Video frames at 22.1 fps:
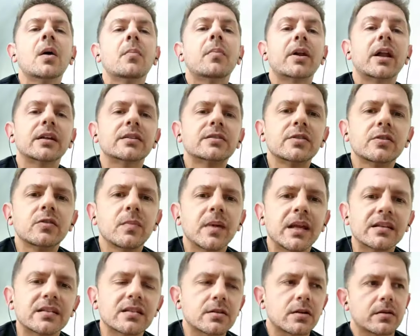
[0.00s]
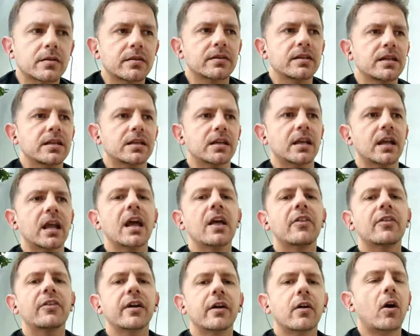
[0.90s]
but I do mean start thinking
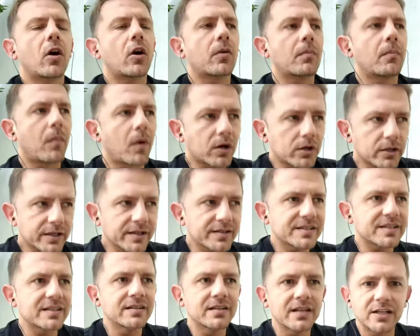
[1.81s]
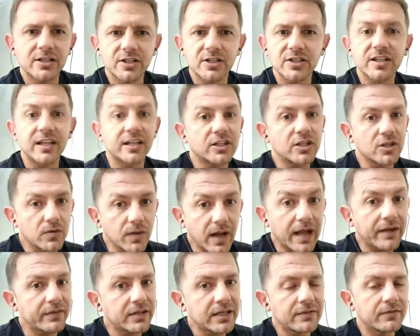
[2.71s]
there are markets and niches that you
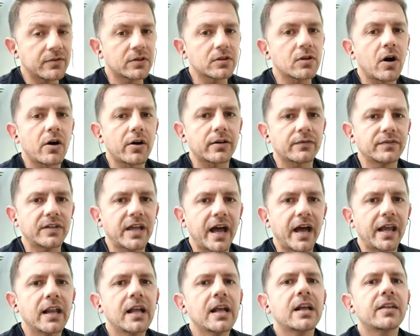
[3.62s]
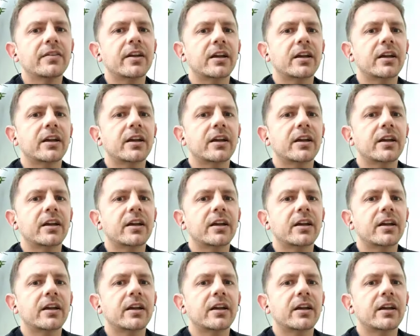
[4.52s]
haven't even thought of yet